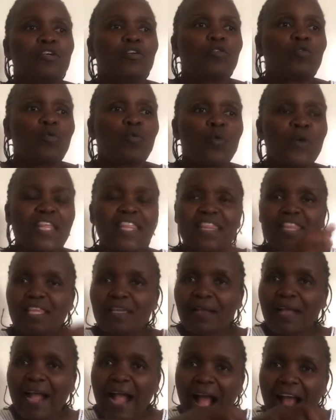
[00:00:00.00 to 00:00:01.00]
With
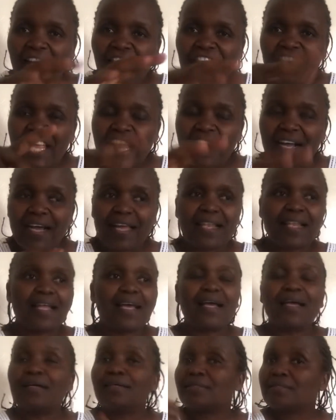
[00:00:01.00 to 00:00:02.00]
the having
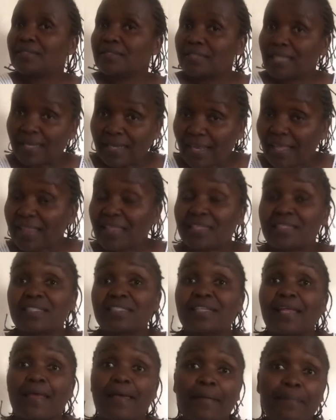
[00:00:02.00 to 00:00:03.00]
color is another
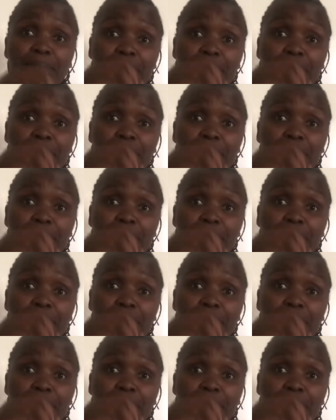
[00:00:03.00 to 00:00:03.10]
step.